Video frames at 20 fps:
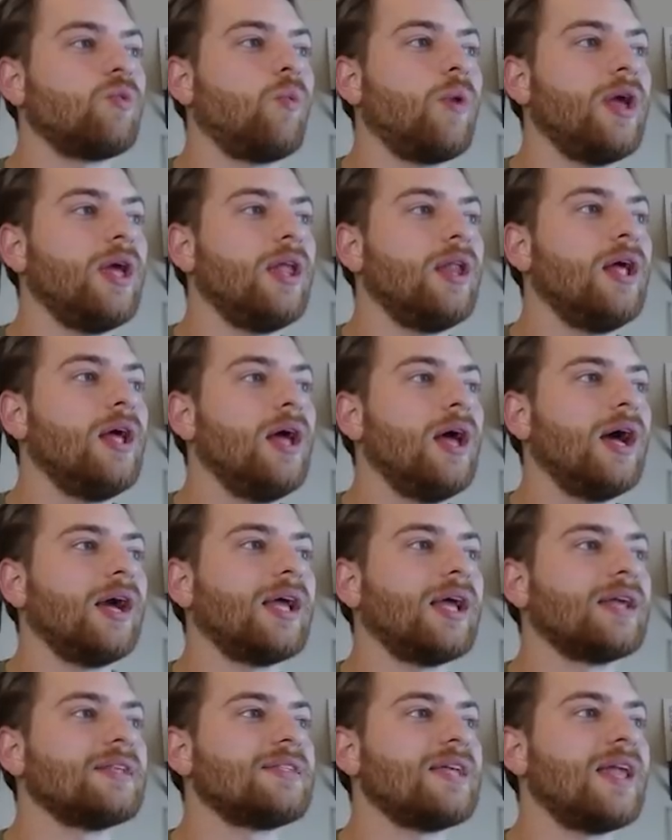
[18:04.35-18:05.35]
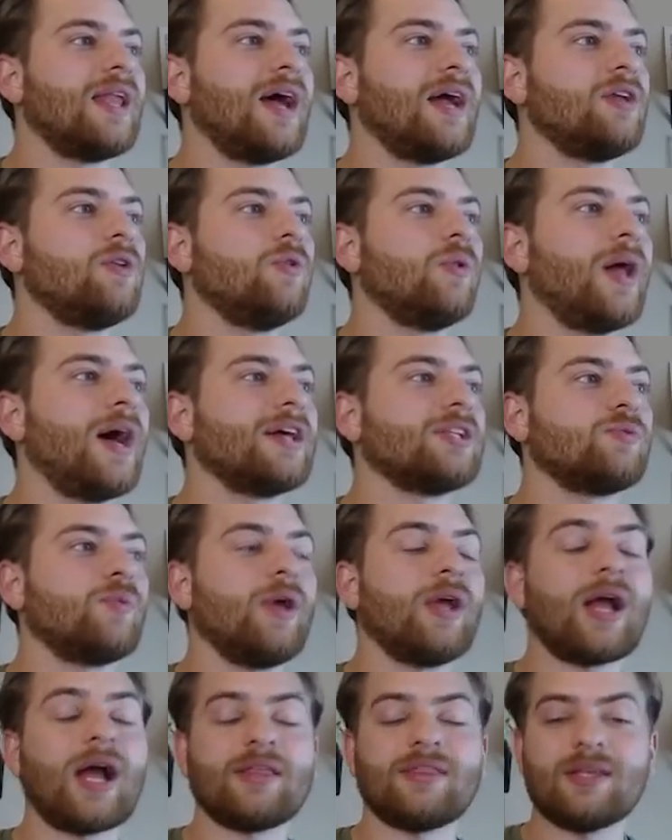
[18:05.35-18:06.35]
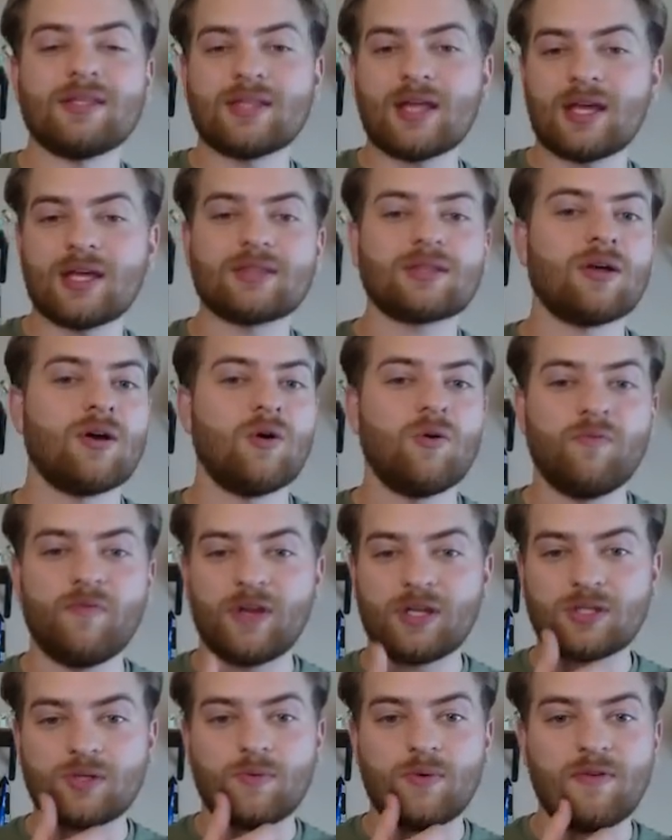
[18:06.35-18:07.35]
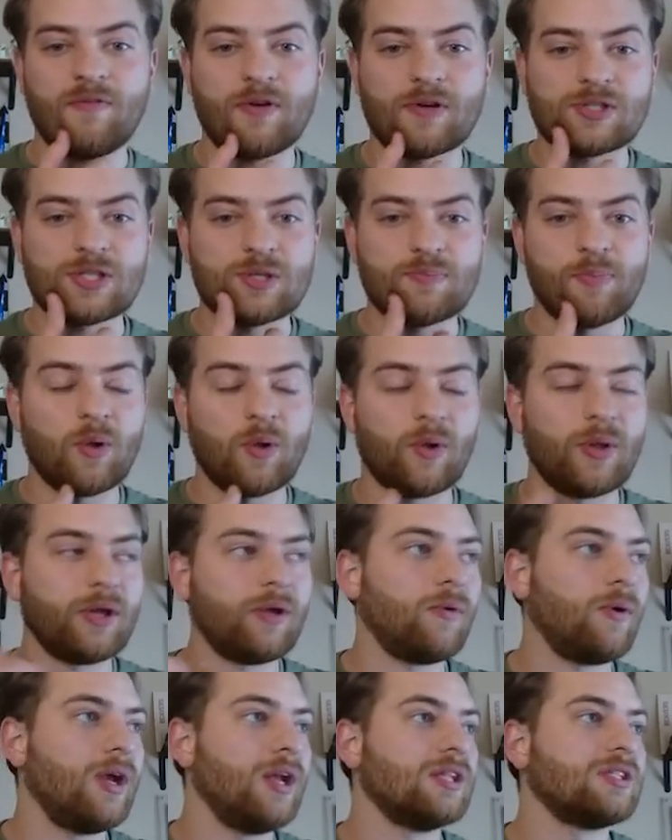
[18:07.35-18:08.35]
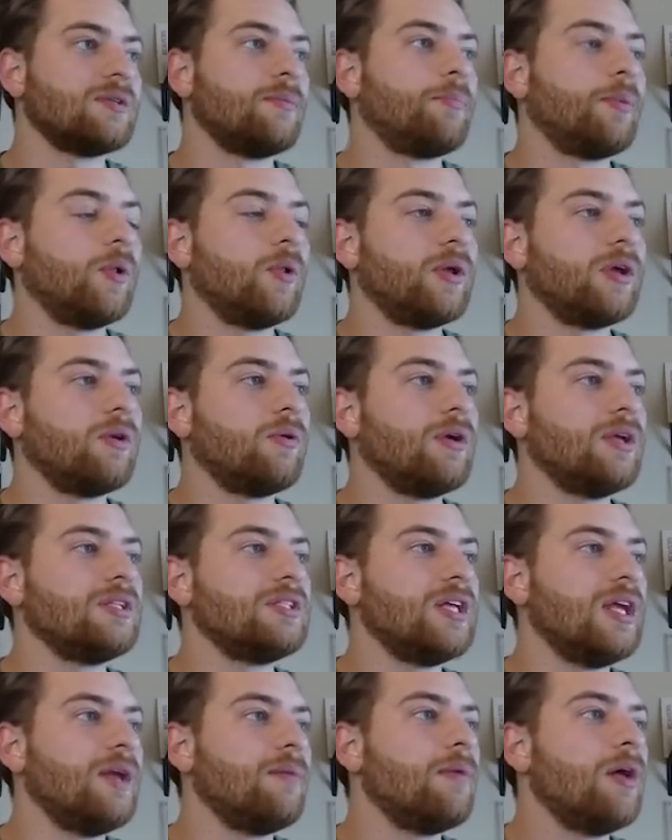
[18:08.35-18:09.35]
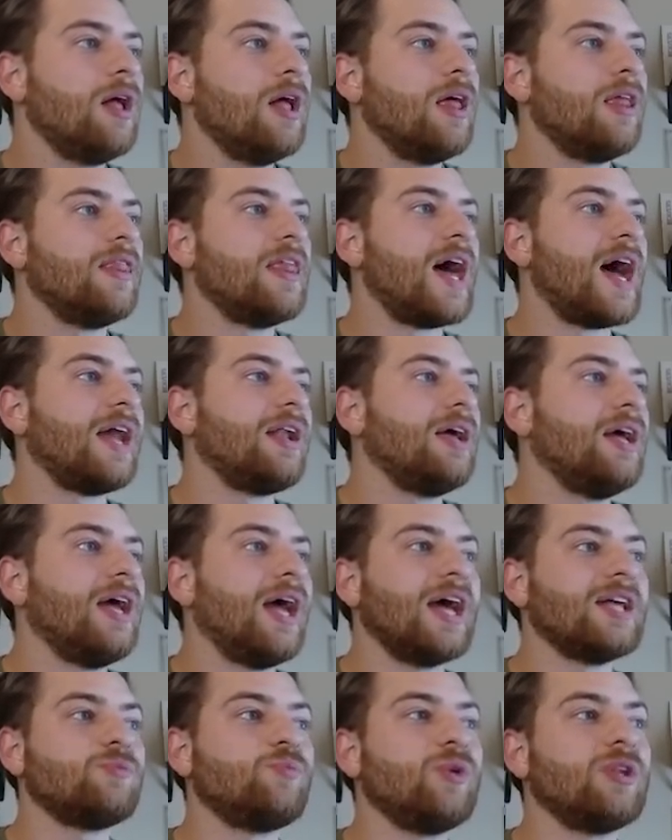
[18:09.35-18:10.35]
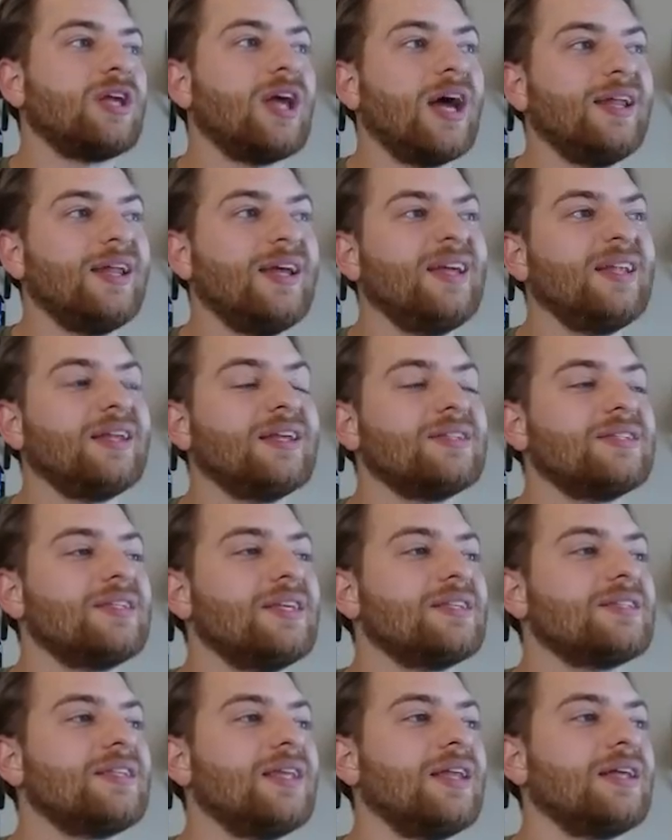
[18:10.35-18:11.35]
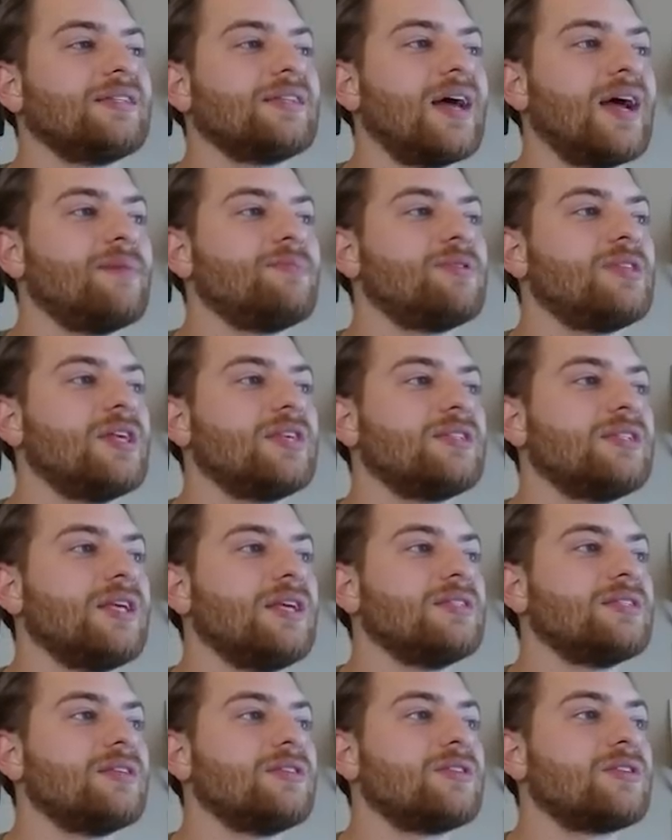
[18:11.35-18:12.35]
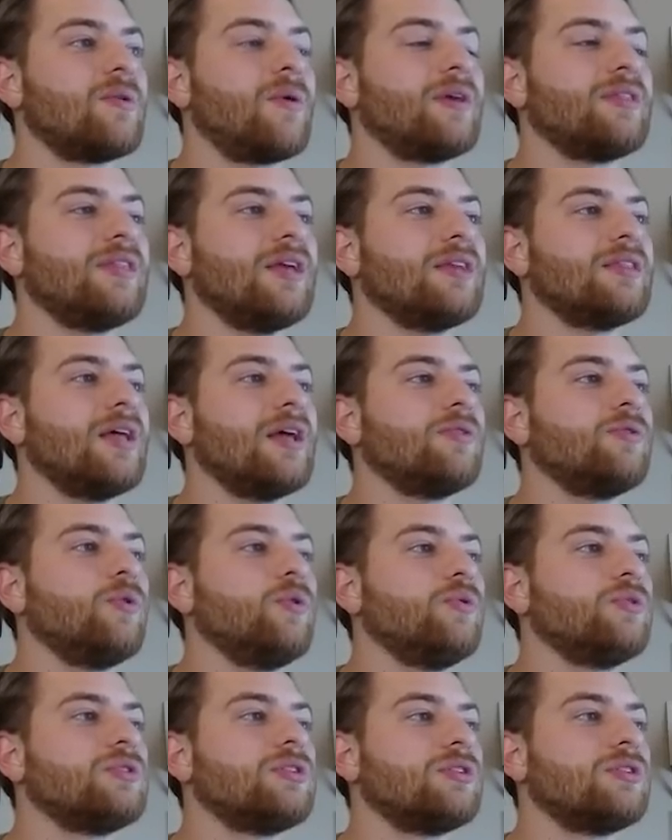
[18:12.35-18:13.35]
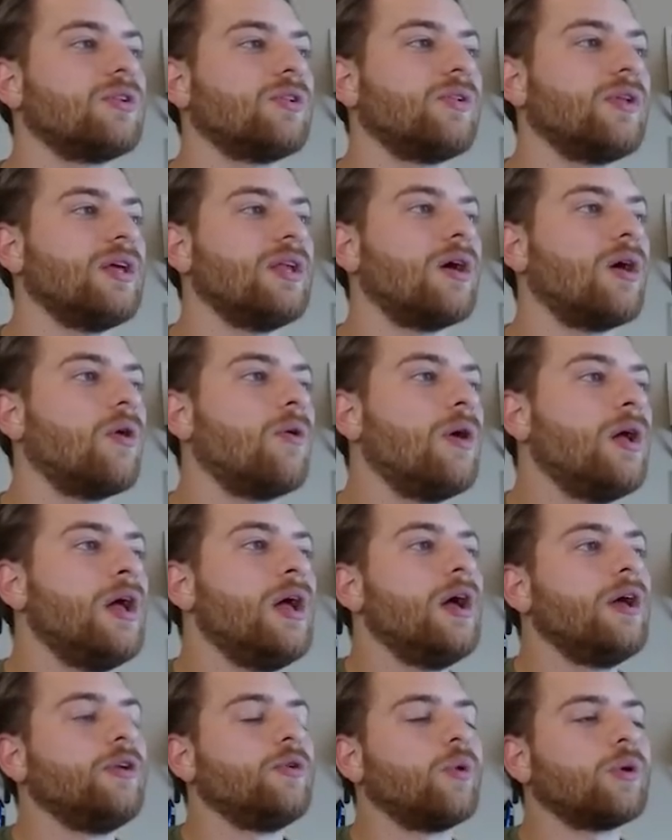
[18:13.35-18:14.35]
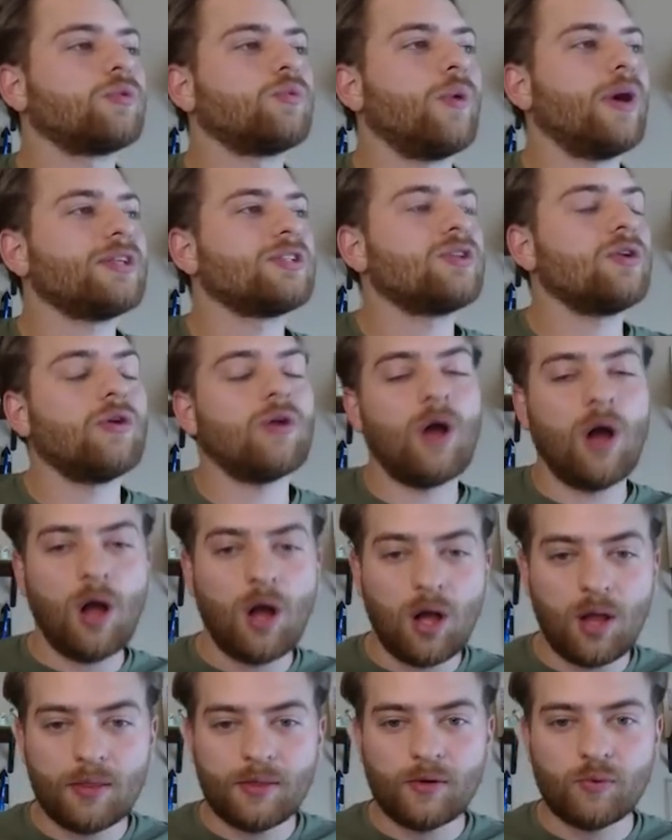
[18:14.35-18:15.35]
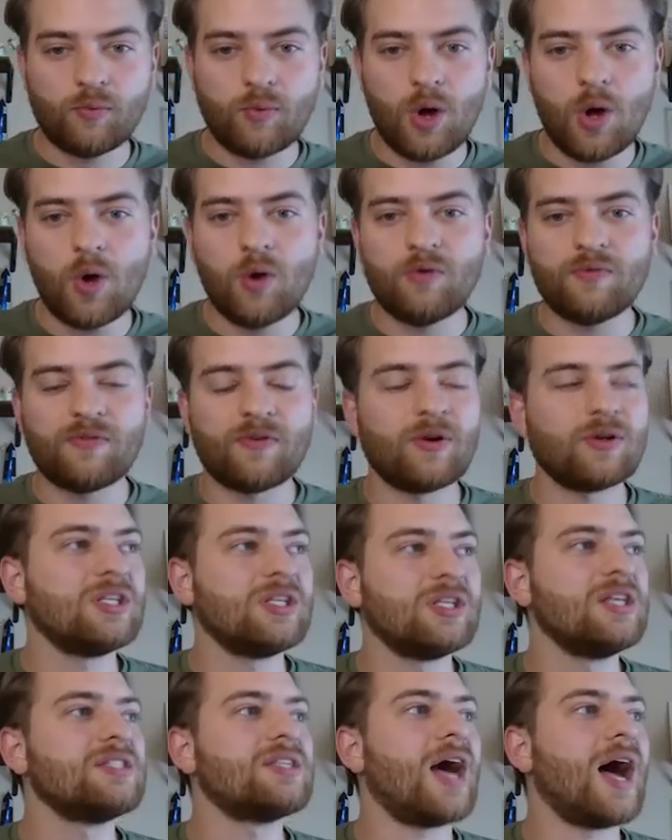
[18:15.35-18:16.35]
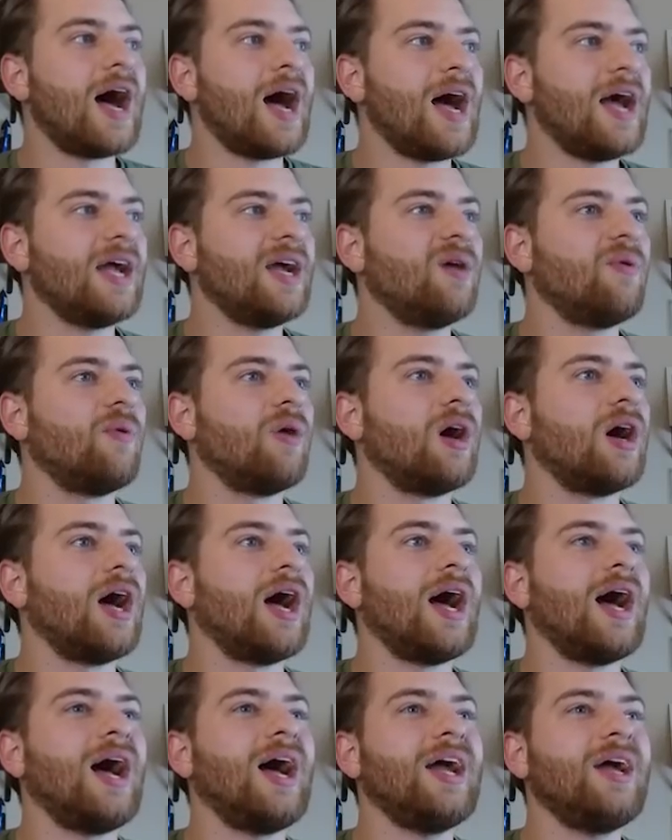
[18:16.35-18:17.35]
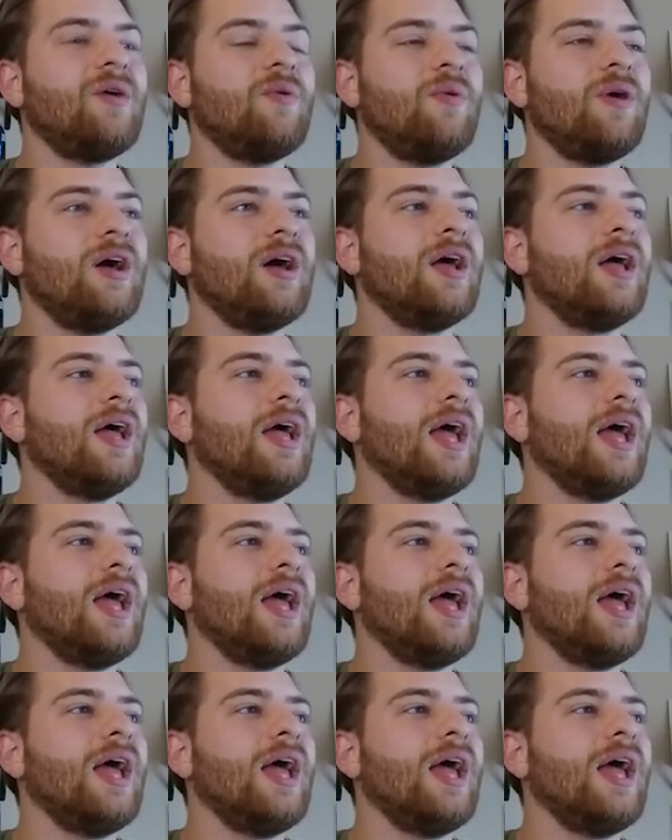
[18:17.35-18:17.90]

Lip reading: win against NIU last week. I think they get the home victory versus Bowling Green. It's a Bowling Green team that has been kind of inconsistent at times this season, so I think they lose to Toledo. Northwestern on the road versus Iowa. Iowa